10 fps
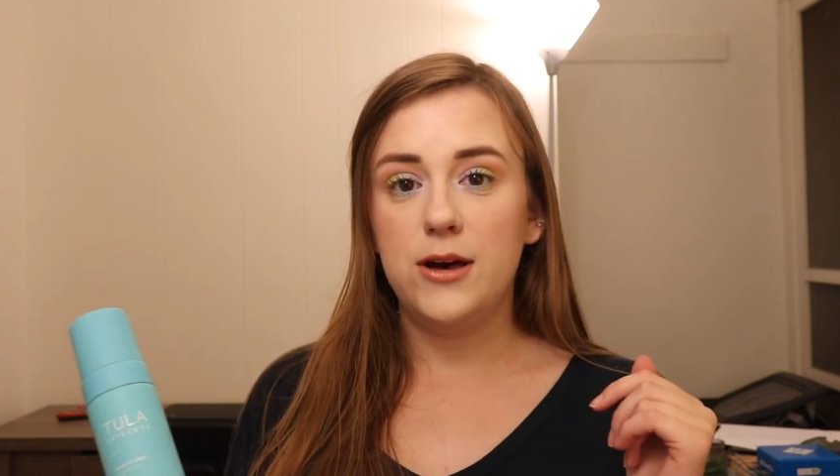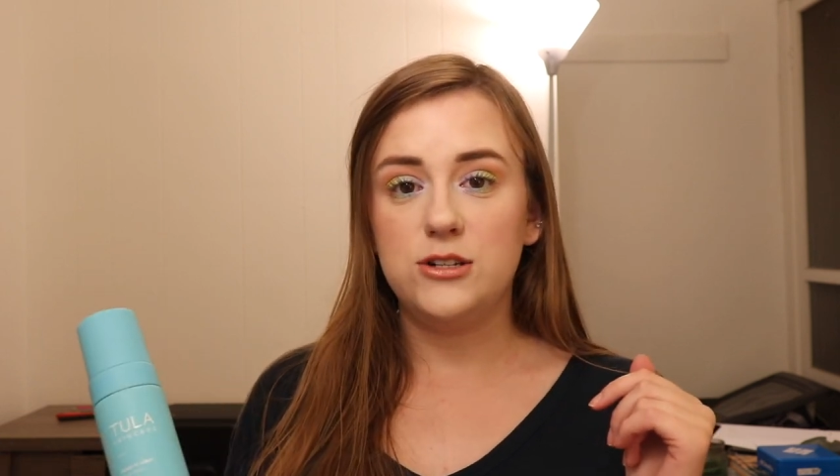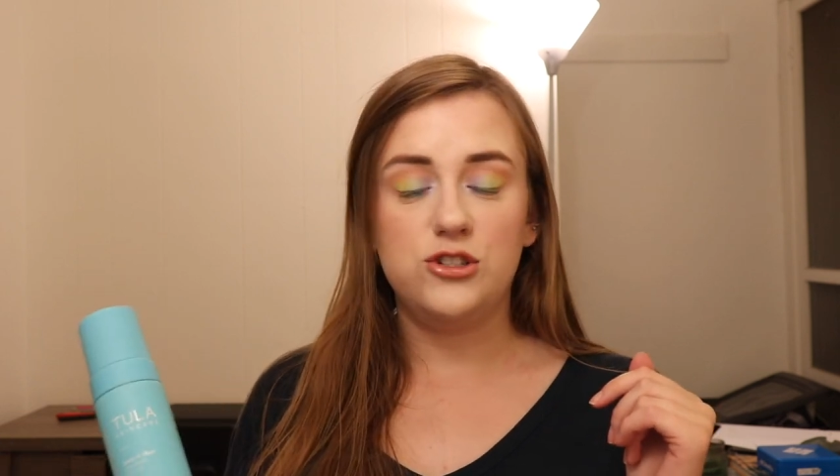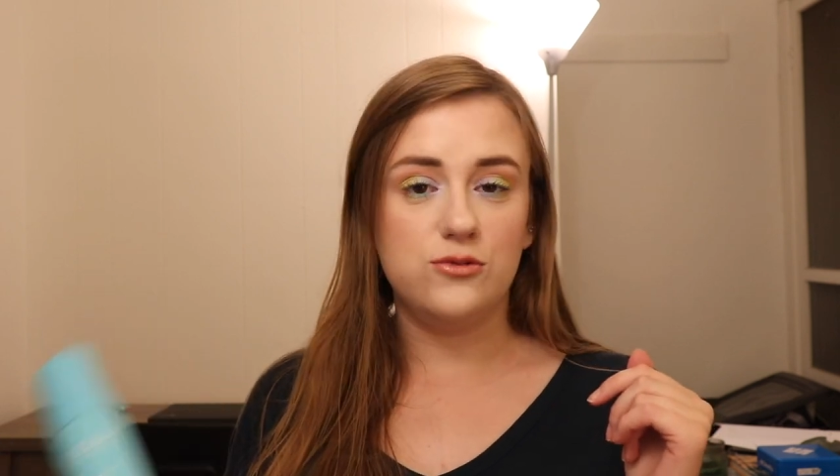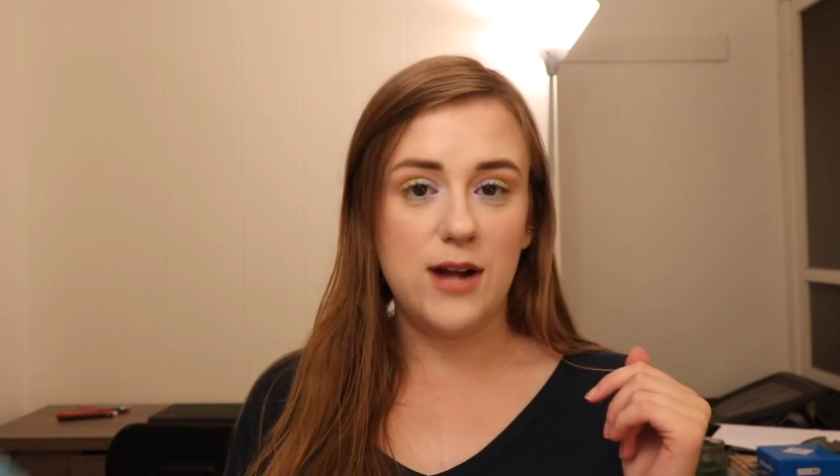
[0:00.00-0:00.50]

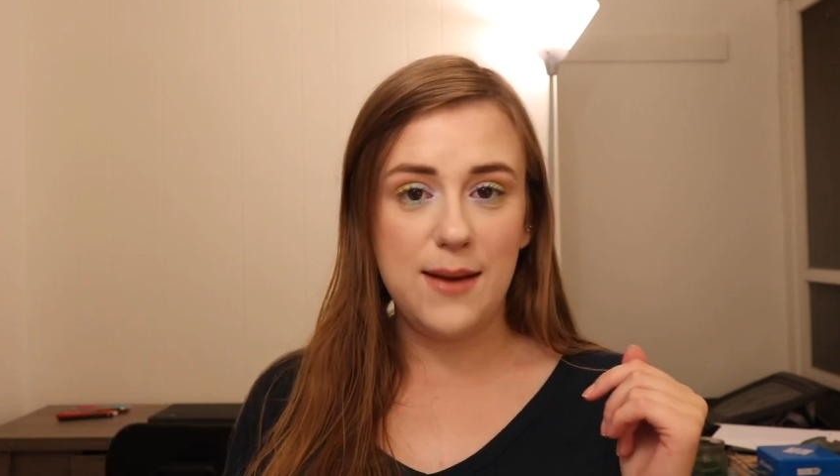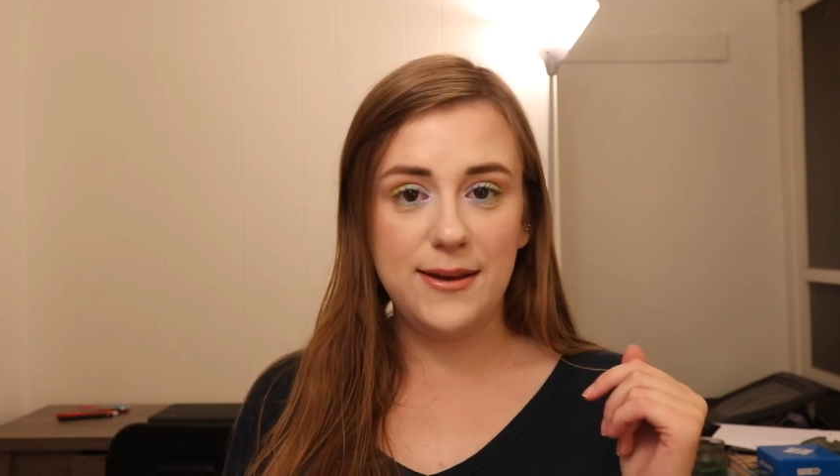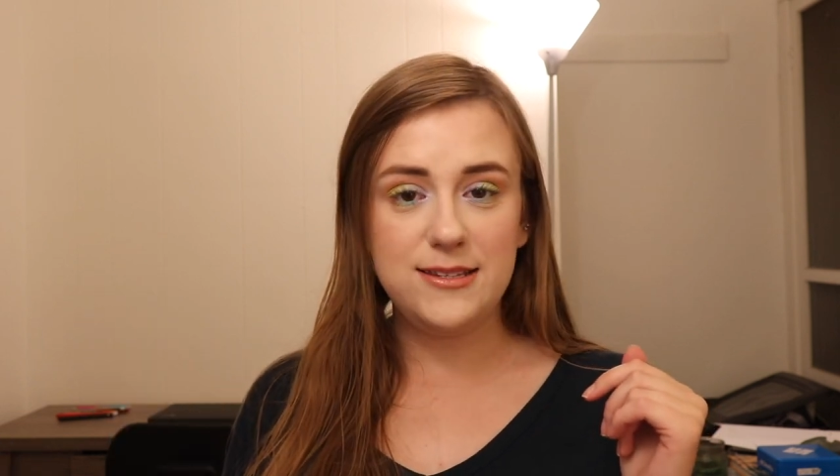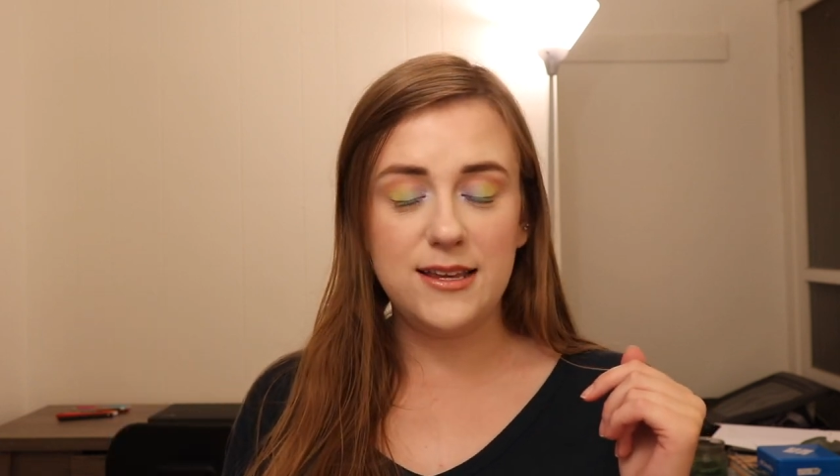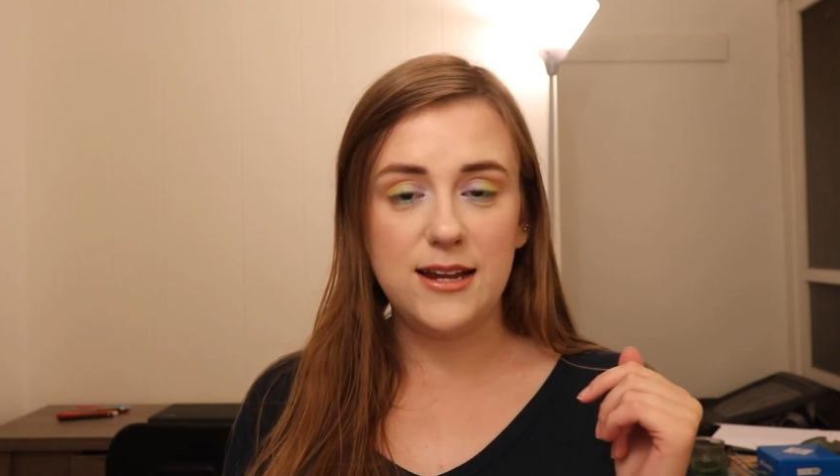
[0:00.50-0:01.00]
but dry
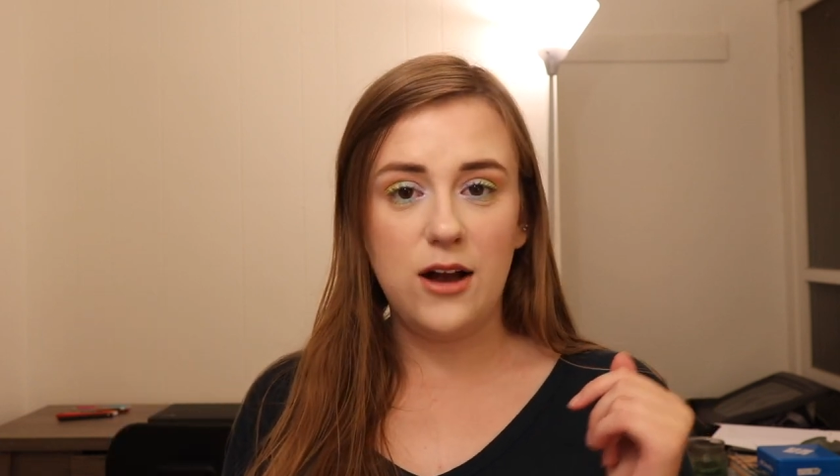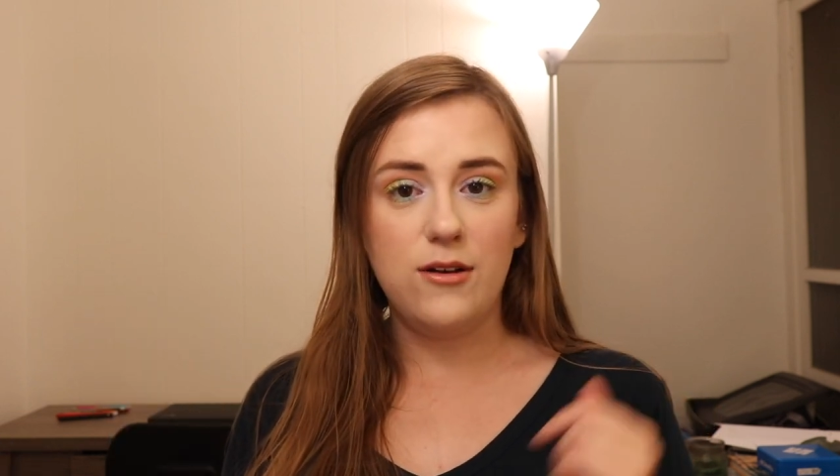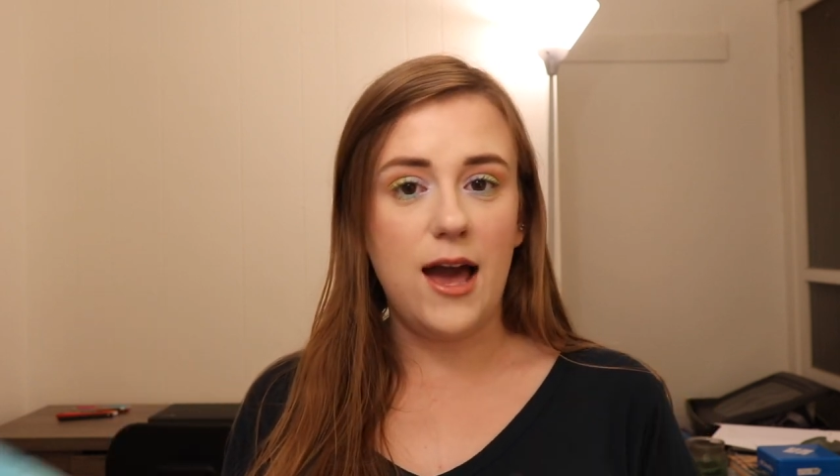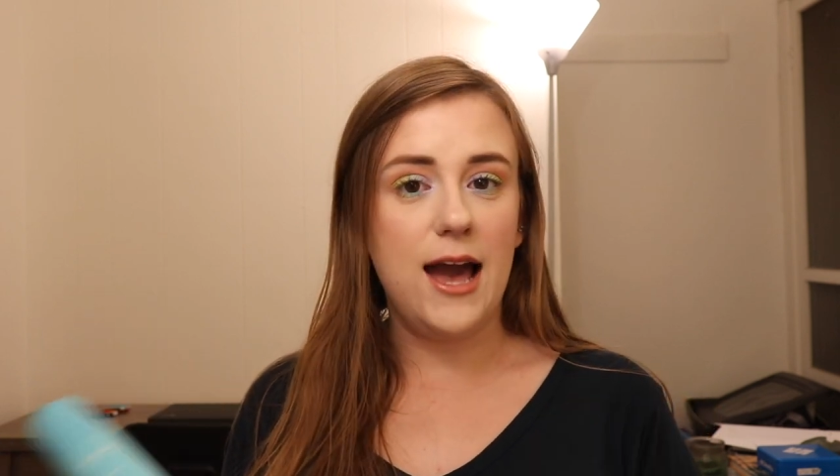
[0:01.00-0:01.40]
my skin out.